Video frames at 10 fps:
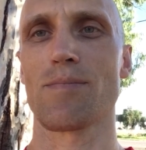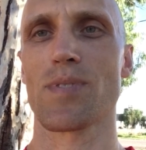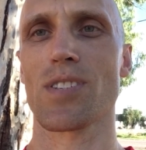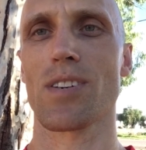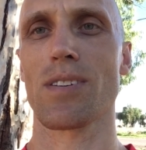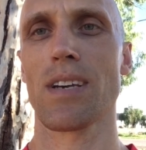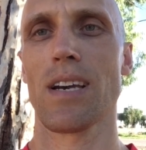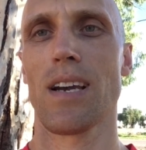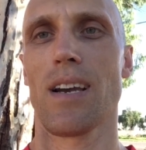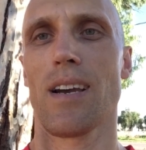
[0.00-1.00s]
So
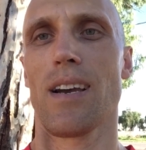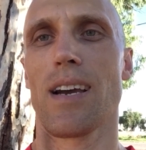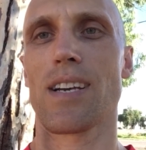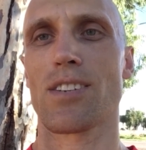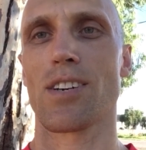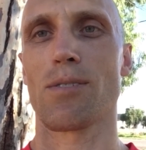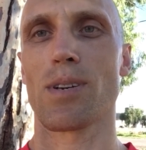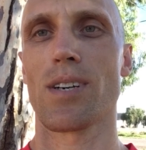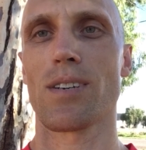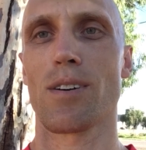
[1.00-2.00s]
as I go
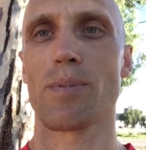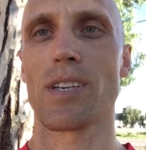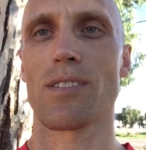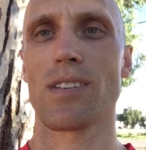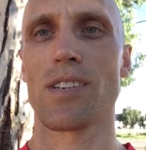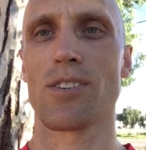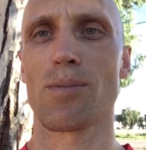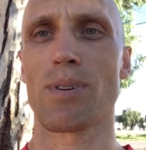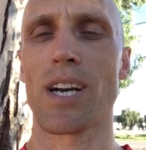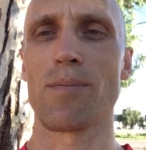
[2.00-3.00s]
along, I'll be
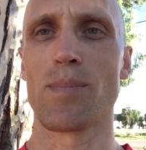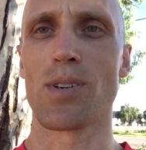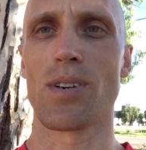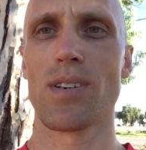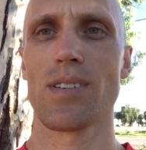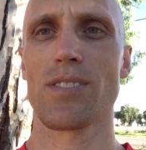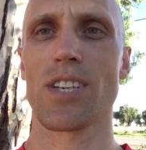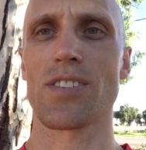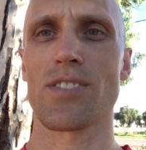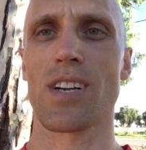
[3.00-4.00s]
incorporating more
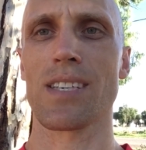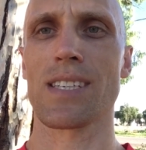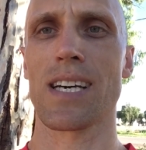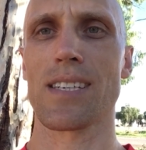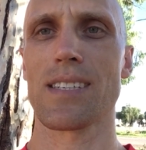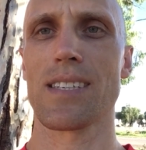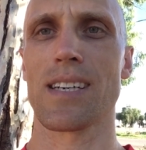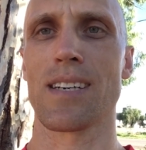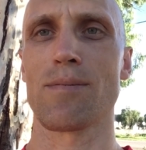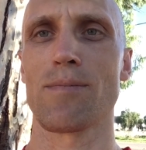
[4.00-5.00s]
sessions like that
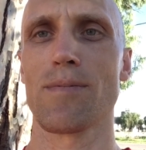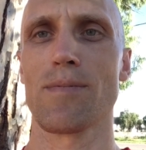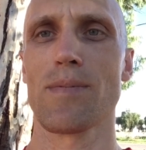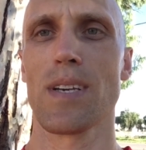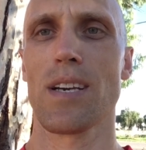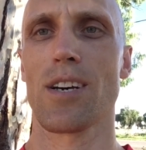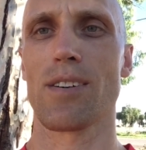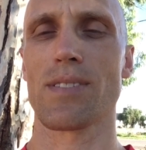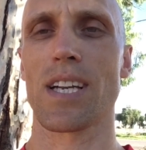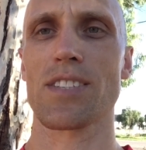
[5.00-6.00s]

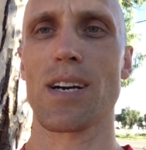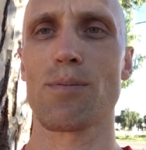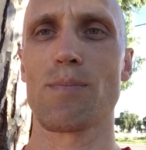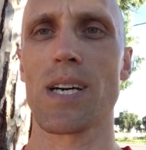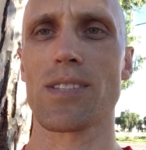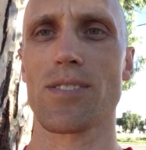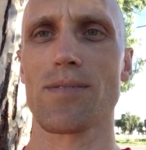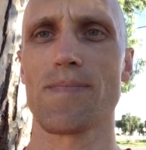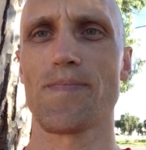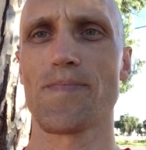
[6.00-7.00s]
over the next couple months.